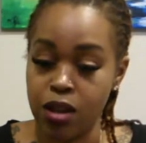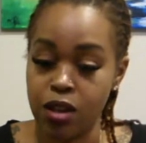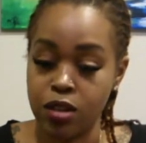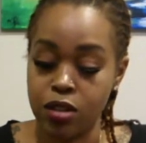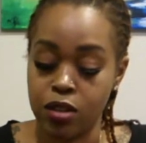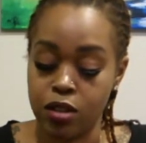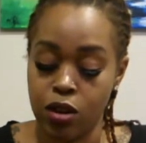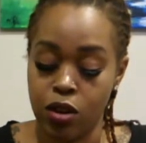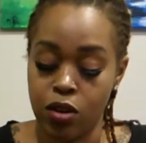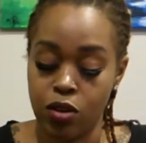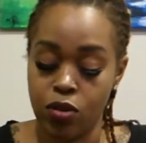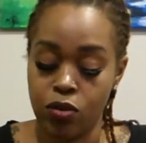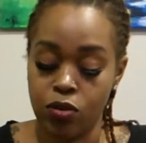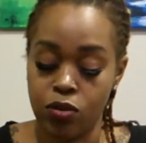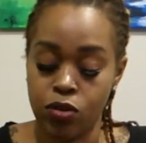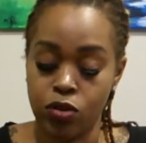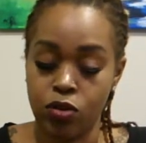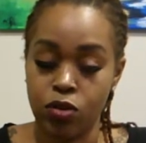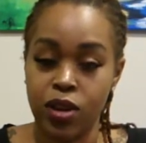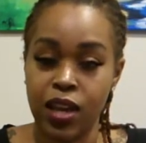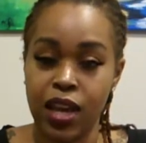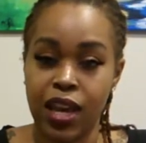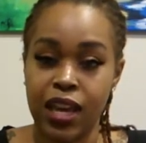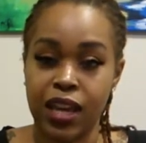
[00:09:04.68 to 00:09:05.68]
So you
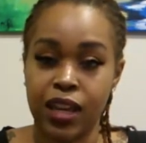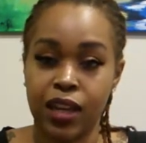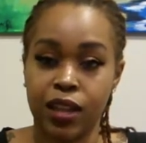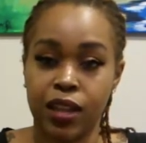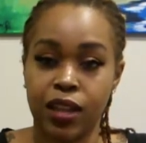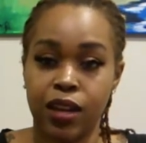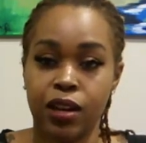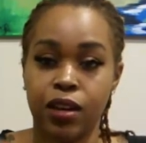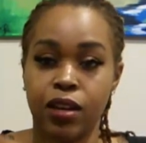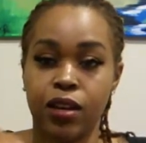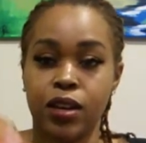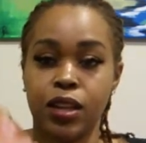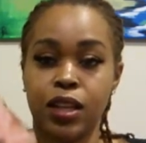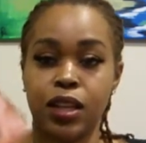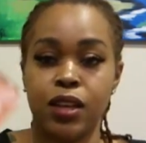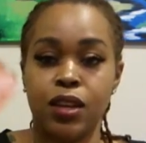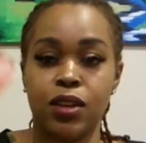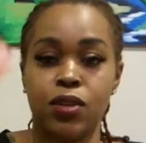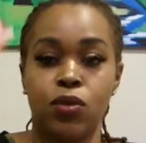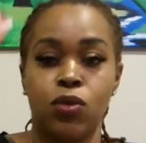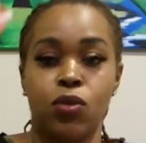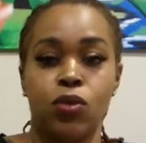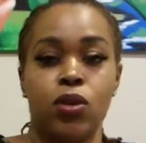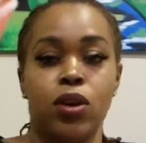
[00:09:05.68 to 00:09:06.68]
gain
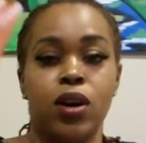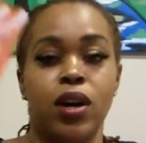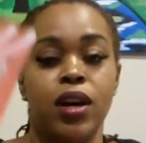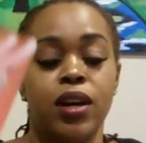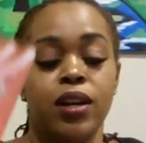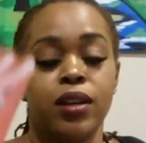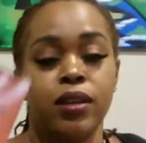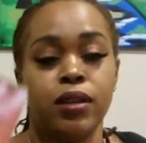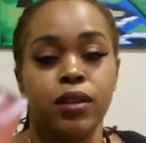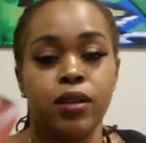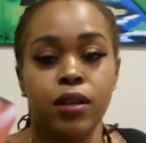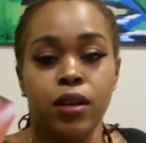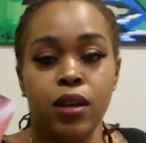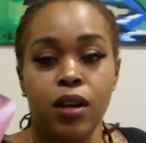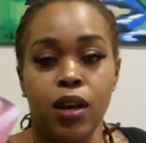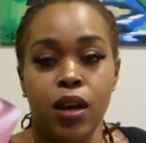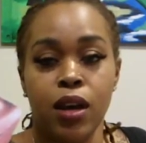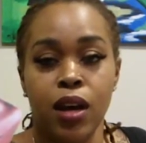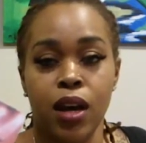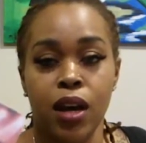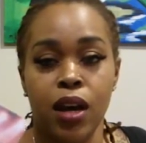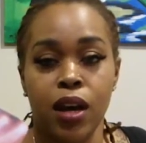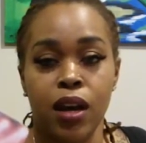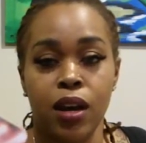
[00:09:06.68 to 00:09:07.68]
clarity on
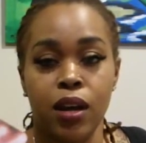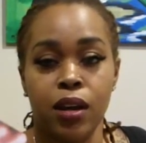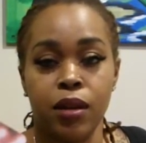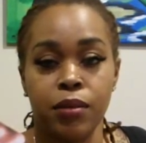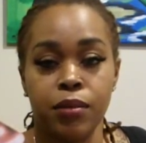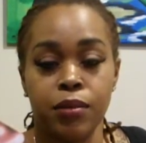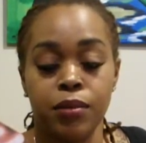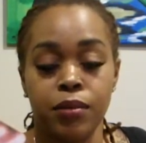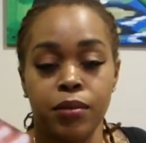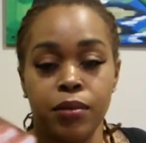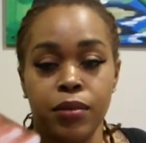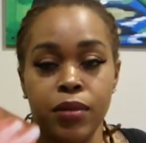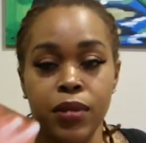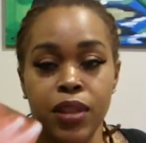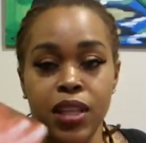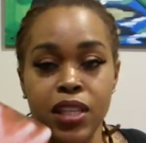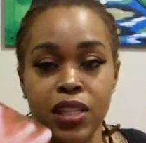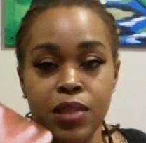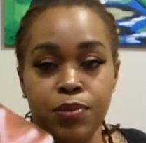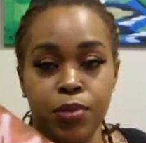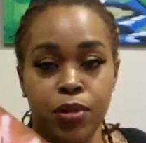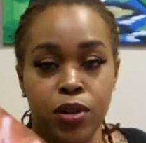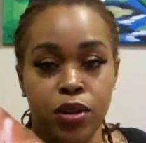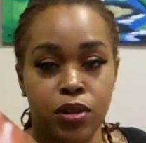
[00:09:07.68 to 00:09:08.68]
this
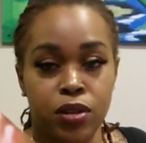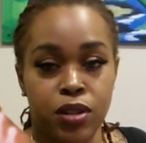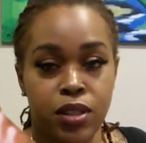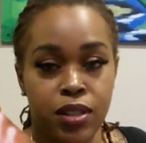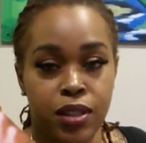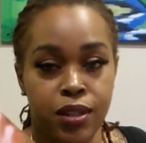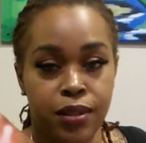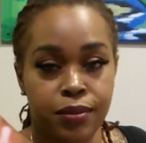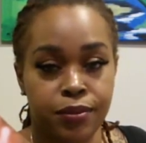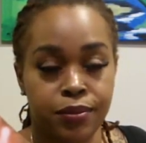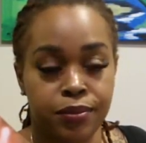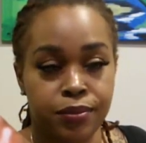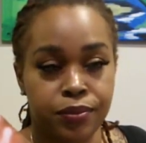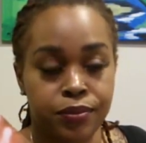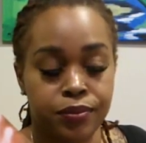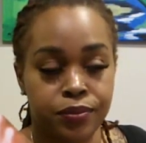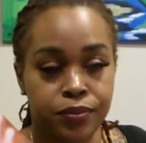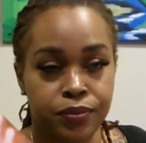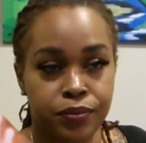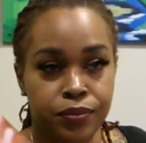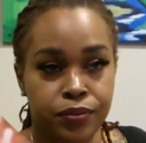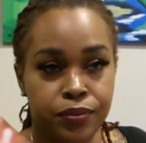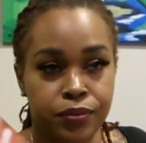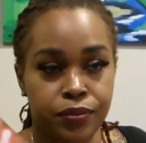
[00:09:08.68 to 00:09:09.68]
person,
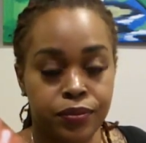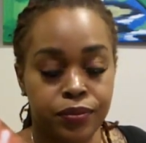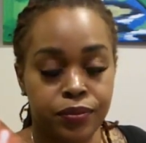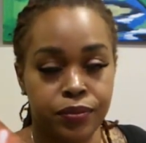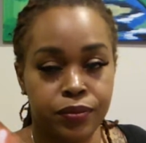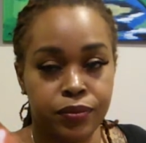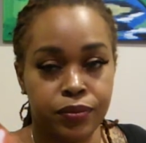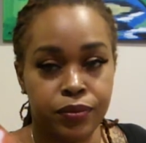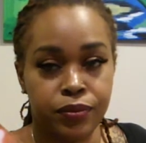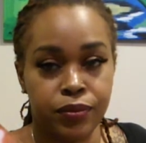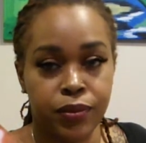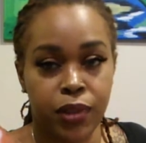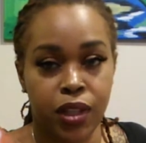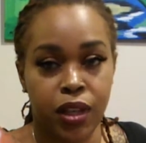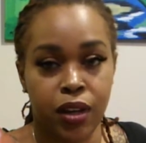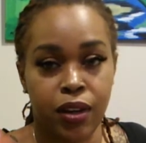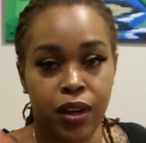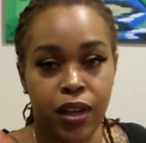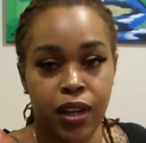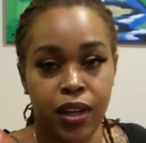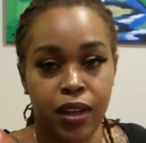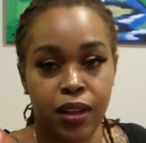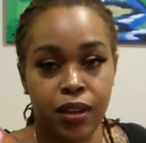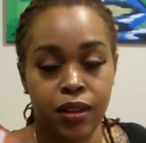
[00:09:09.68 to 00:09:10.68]
all
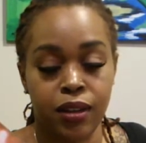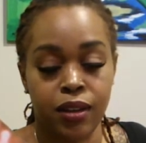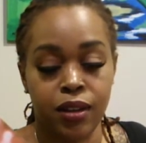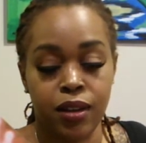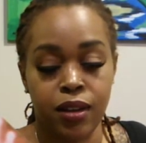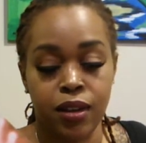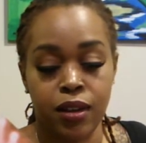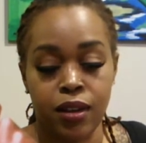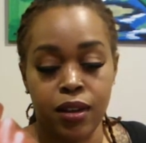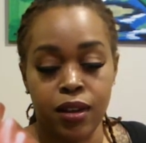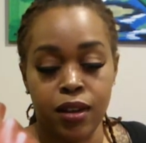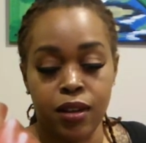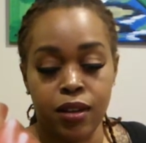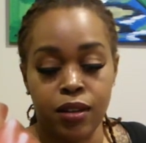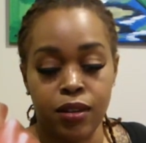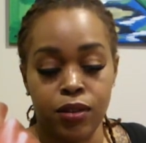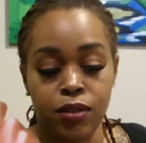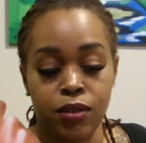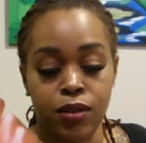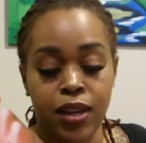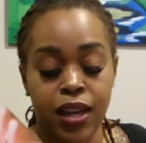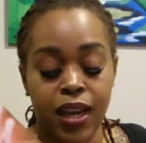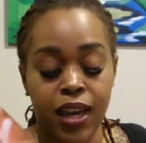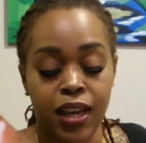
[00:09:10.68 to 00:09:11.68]
right? You
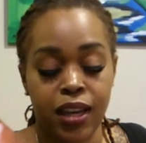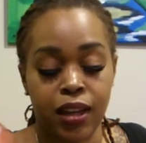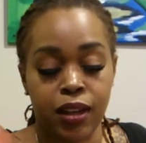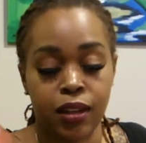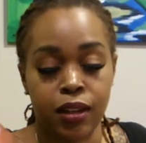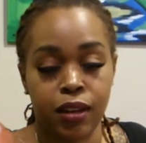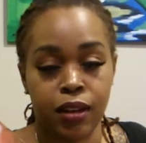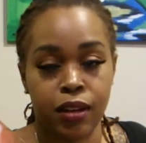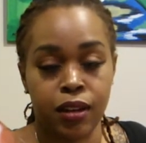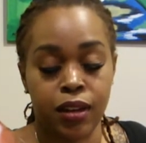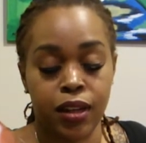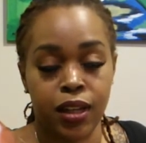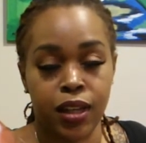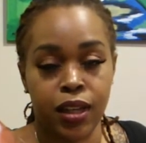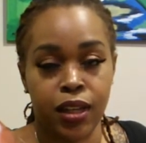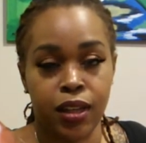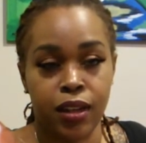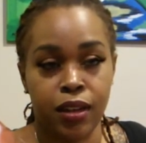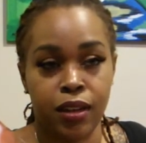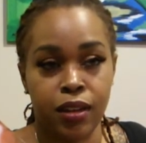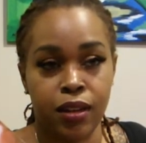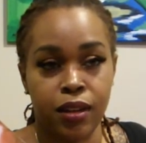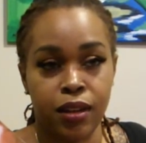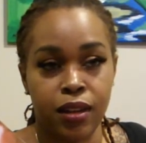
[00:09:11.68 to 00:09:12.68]
gain
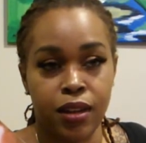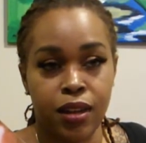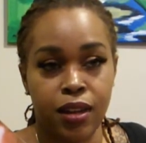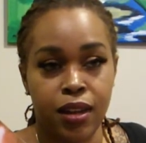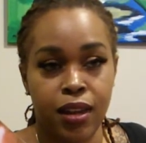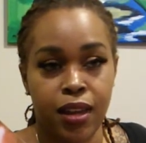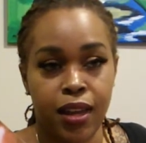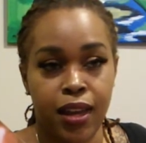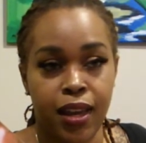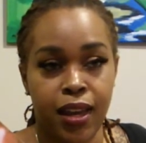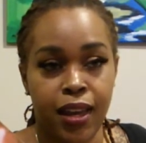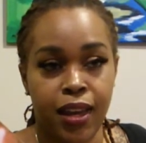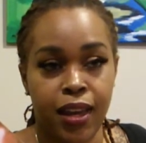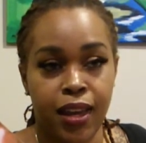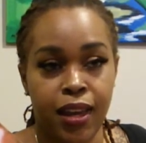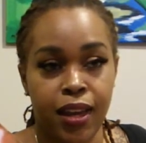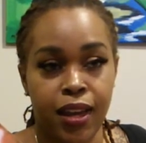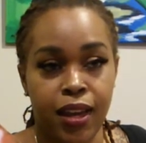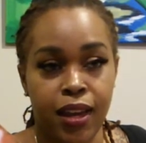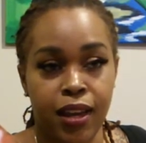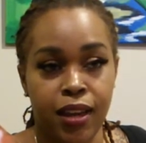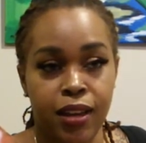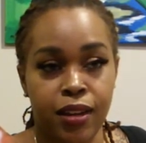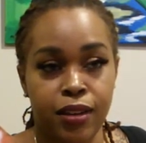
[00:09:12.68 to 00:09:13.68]
clarity,
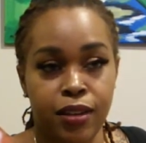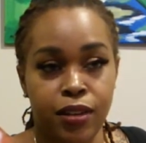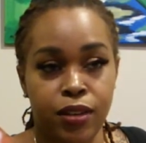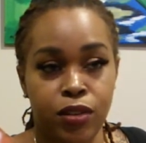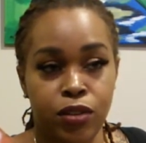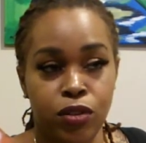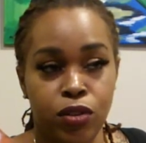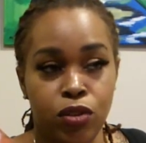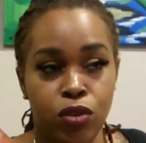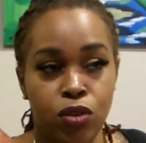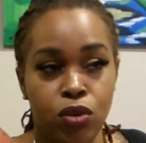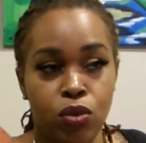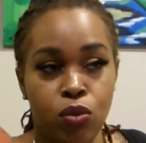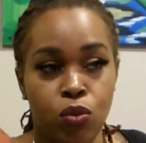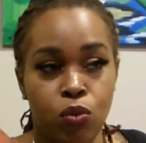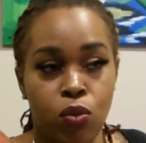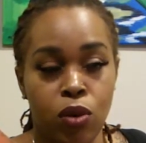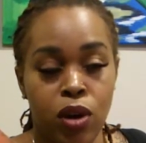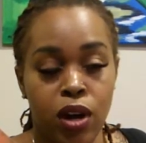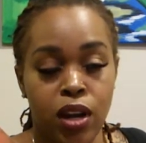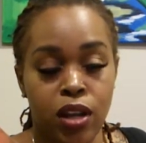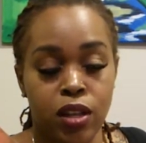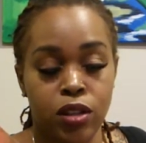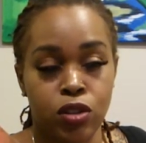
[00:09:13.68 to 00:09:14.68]
and you
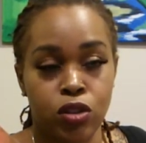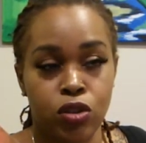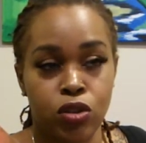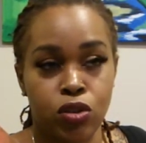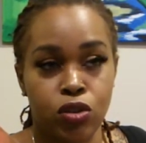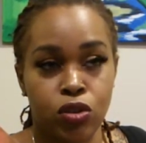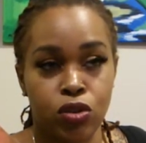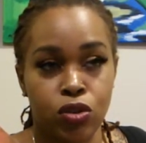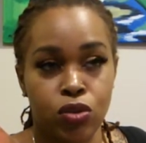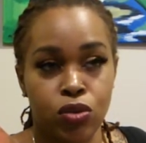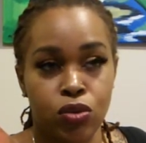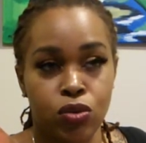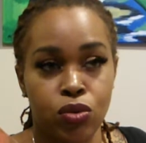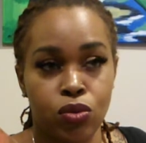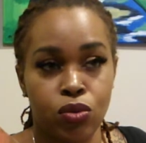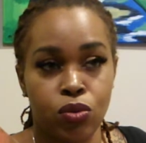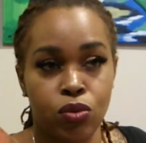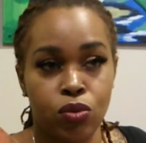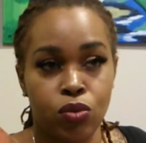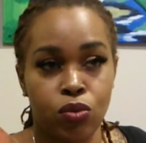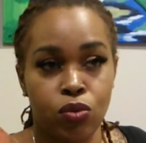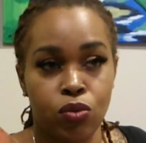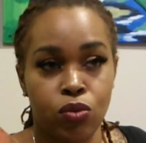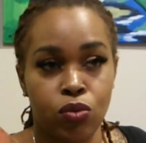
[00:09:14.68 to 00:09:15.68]
want
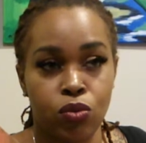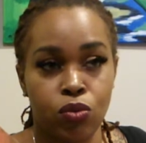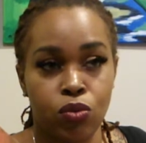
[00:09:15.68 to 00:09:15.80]
to